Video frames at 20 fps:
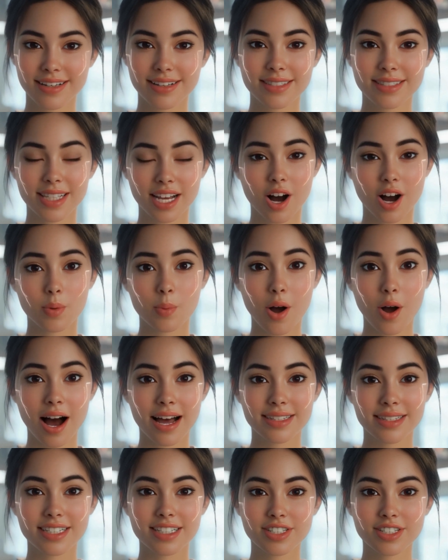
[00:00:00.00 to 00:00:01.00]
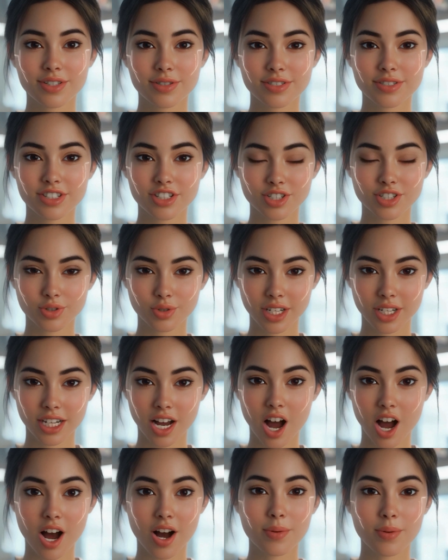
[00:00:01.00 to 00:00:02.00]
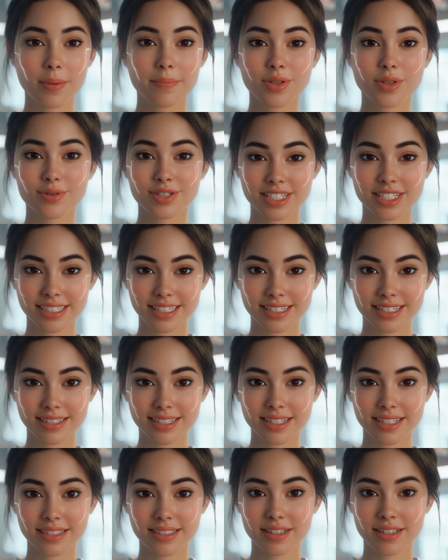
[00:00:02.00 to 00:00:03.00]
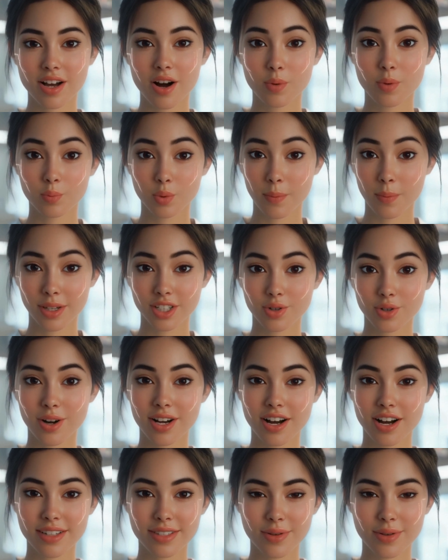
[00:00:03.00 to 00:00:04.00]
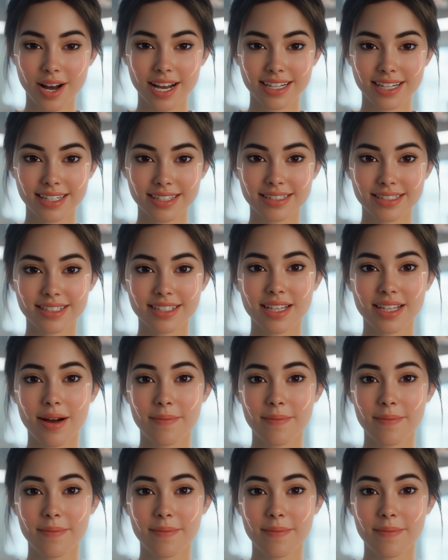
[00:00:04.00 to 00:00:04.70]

They are widely used to treat autoimmune diseases, rheumatoid arthritis,